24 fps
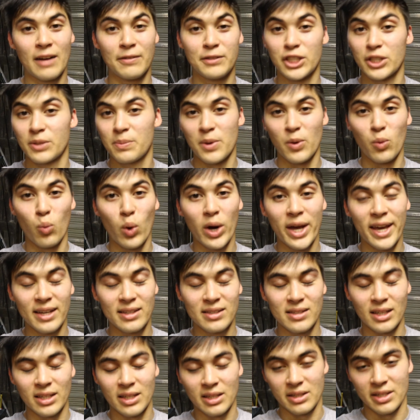I've just been way
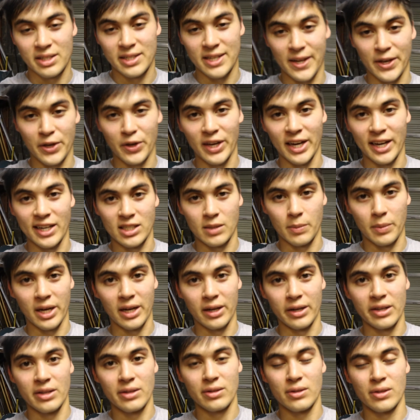excited to tell you guys
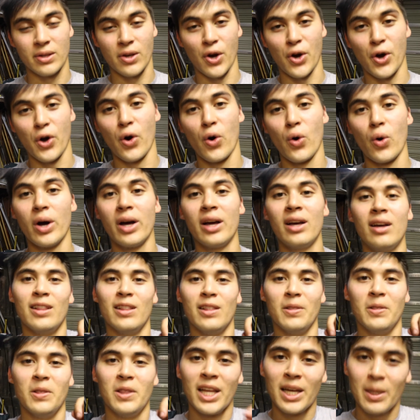about it, so
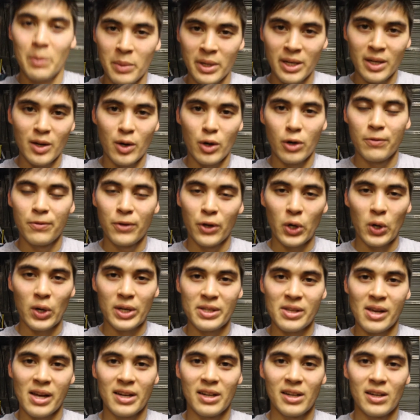let me know if you're
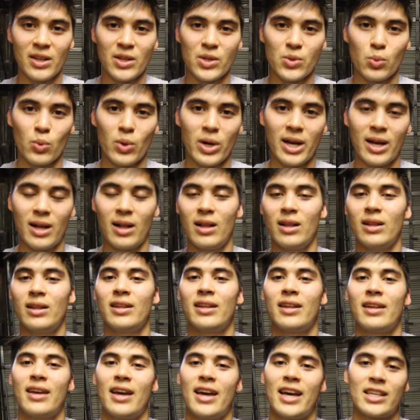excited as well.
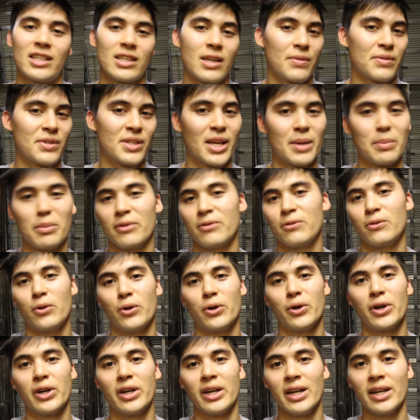As I've said
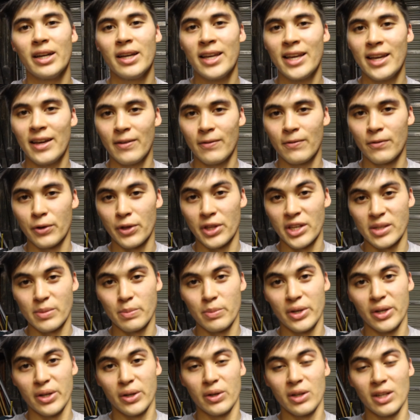before, for this
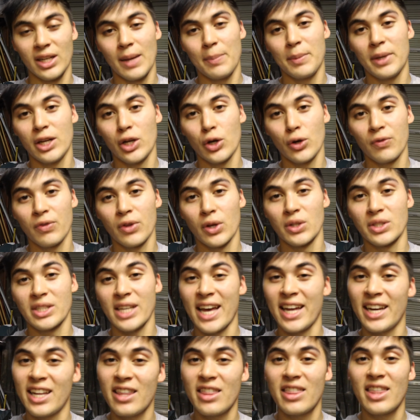build, let me know if there's
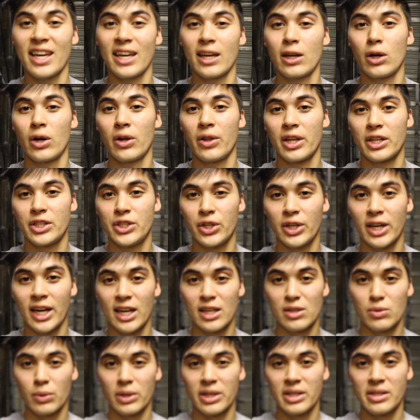anything at all that you
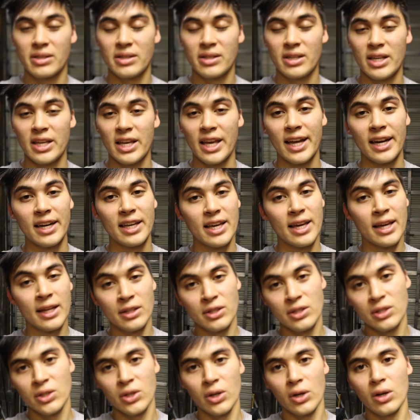guys want to see, any
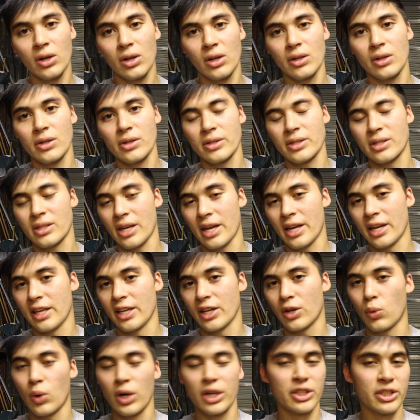installs, any
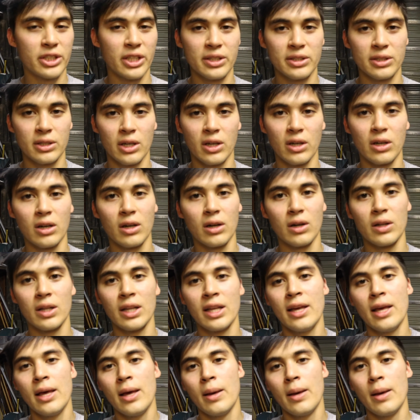questions at all.